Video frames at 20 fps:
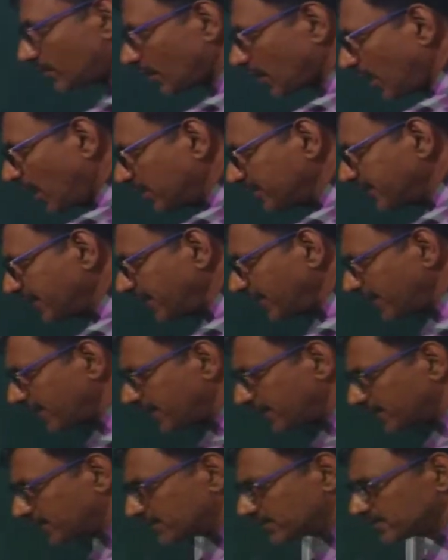and
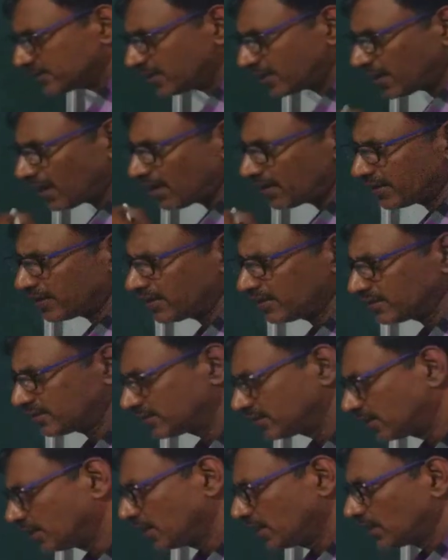there are in
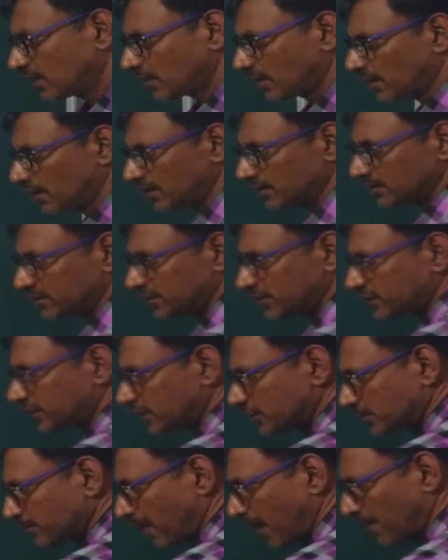this
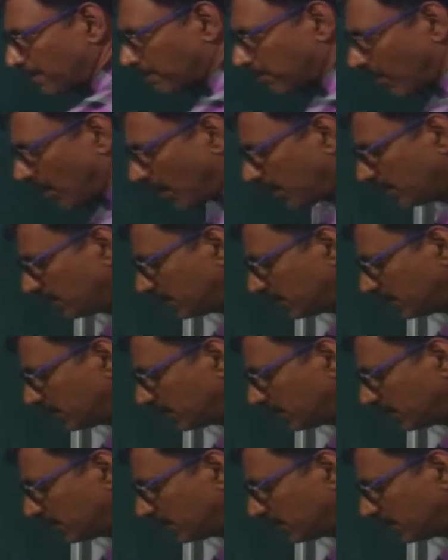is my pond,